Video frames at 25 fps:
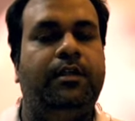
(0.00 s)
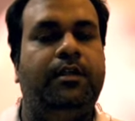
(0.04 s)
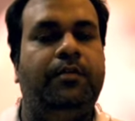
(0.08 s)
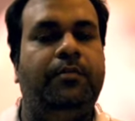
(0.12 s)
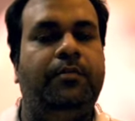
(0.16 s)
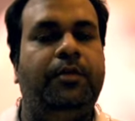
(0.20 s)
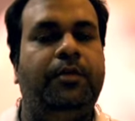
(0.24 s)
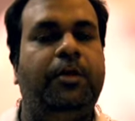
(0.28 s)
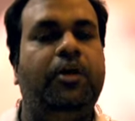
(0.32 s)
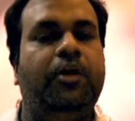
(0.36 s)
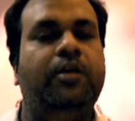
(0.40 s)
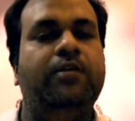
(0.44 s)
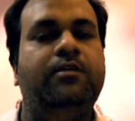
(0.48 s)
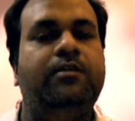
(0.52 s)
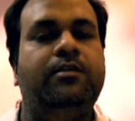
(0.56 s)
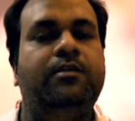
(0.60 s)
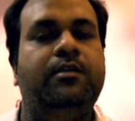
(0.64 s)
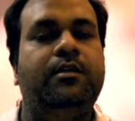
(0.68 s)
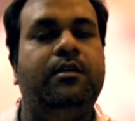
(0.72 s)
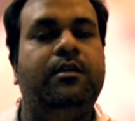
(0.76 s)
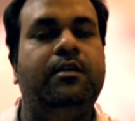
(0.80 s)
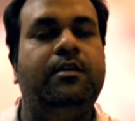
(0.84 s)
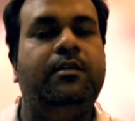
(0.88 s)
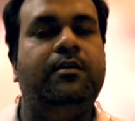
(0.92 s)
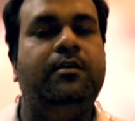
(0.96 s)
Because
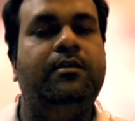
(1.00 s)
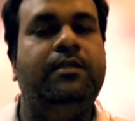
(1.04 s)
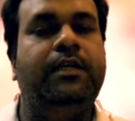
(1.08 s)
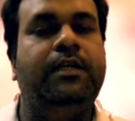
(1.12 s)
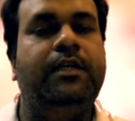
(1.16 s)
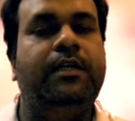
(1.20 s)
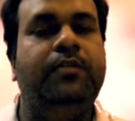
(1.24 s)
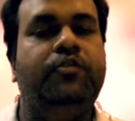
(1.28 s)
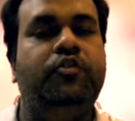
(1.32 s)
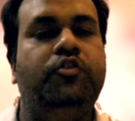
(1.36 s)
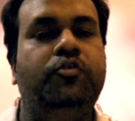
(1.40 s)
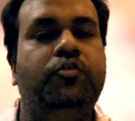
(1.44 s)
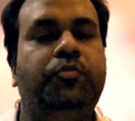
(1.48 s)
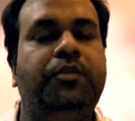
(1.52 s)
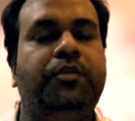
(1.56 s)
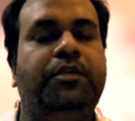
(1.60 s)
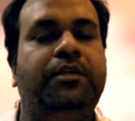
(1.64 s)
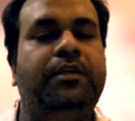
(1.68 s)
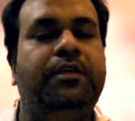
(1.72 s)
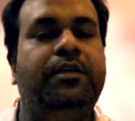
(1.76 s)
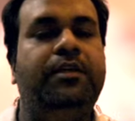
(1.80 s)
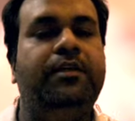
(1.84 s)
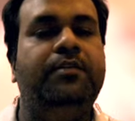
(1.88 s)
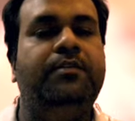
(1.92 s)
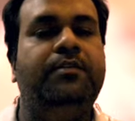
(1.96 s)
see,
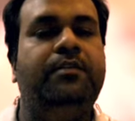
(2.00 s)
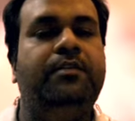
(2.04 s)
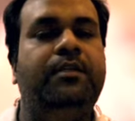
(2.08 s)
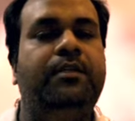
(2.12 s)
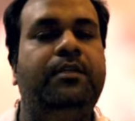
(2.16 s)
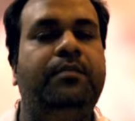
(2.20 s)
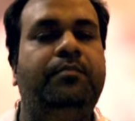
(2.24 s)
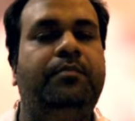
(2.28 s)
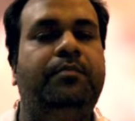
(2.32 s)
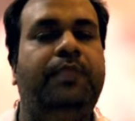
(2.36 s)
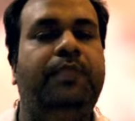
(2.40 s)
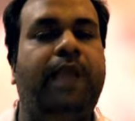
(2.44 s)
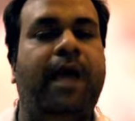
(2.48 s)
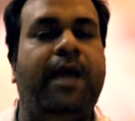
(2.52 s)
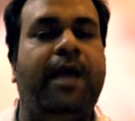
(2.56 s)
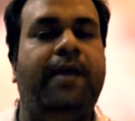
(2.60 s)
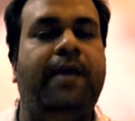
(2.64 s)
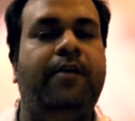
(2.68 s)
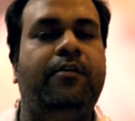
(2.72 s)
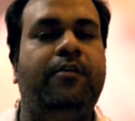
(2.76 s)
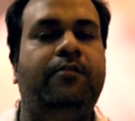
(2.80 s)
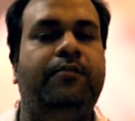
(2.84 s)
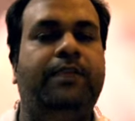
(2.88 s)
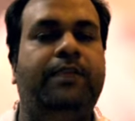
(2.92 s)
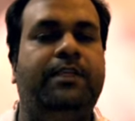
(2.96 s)
Jupiter is the
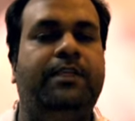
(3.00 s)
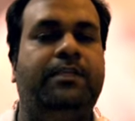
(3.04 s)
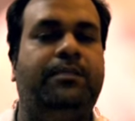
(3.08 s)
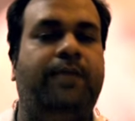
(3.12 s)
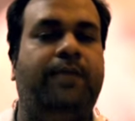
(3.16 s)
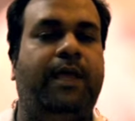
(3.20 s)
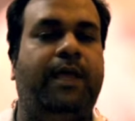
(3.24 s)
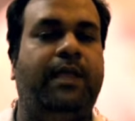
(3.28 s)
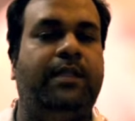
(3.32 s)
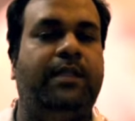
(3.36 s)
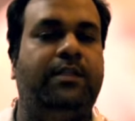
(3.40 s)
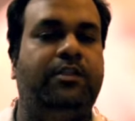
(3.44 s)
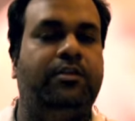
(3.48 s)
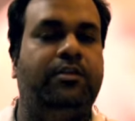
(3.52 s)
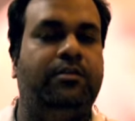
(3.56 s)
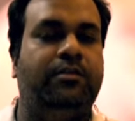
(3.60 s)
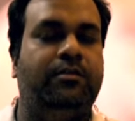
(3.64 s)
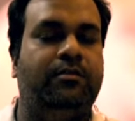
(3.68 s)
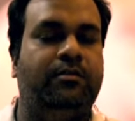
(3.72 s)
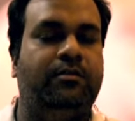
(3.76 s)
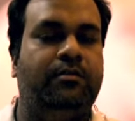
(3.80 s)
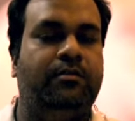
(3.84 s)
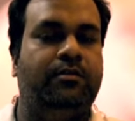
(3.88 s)
planet of expansion.